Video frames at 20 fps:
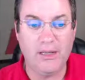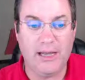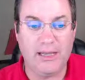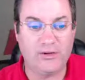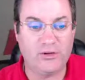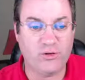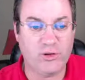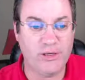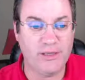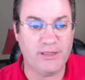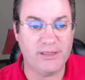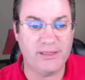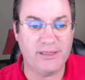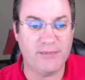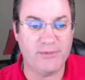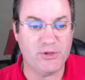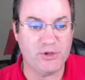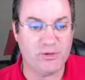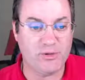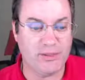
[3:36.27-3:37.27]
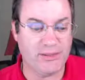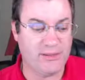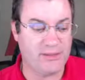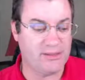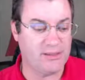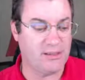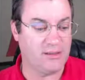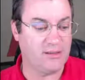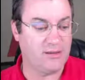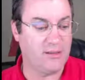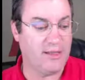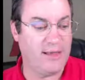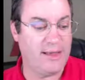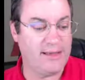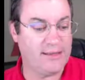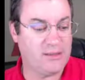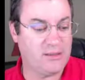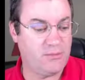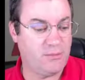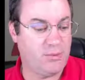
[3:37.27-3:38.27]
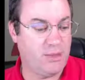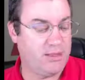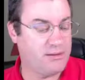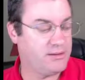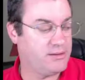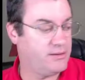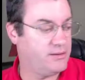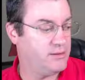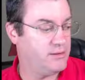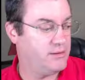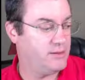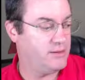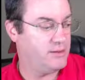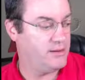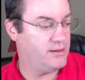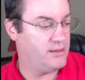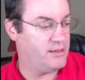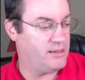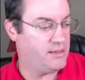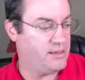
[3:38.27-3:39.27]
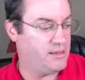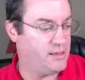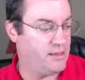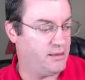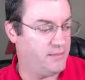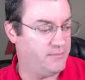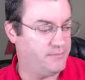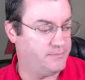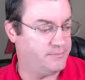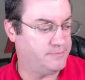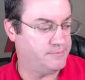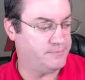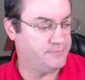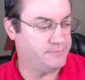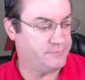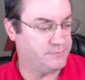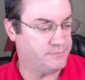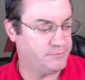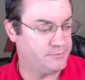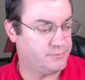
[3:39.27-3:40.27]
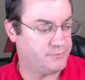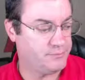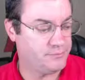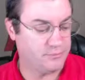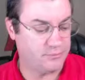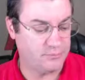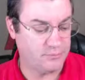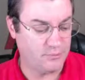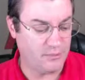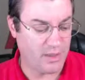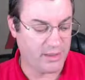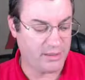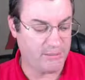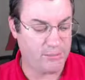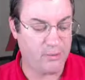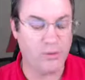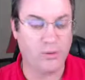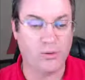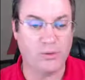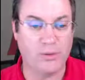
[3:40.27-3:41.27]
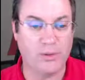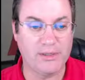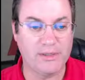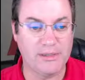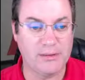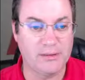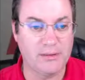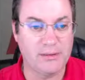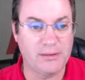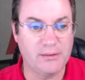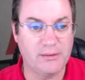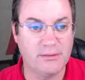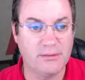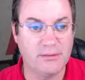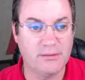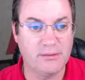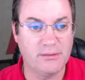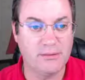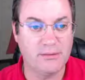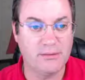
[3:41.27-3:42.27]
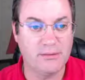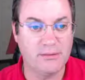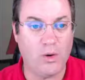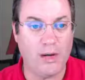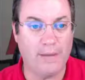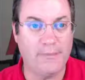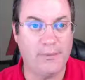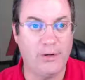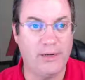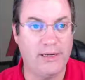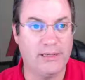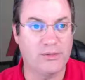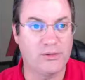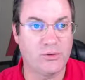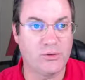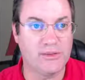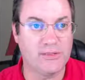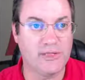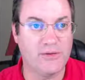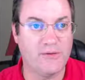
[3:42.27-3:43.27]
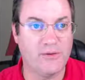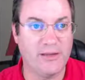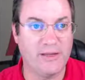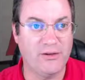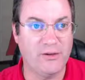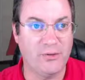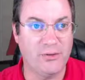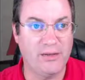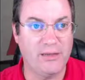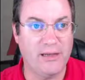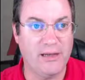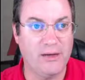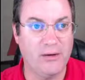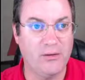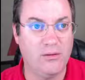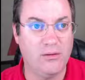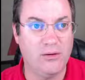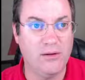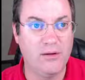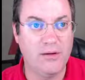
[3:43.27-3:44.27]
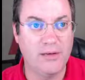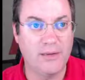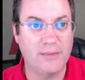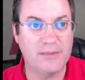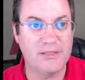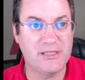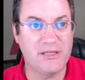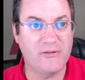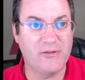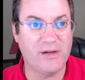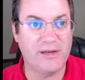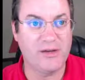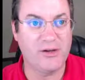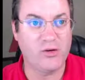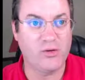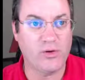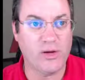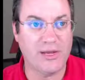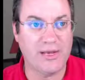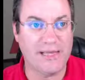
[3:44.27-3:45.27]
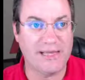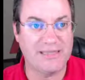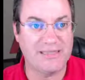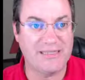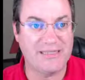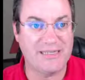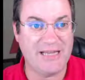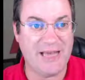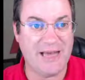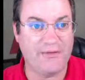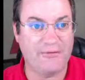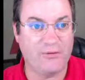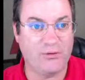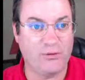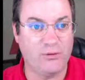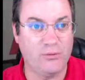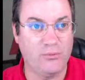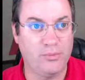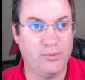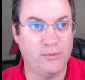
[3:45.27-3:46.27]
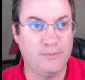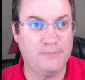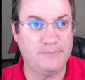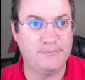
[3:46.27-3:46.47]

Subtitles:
I tried to demonstrate this in class, but my computer wasn't cooperating, so I'll see if I can do it now. I'm going to see if I can create a staff group.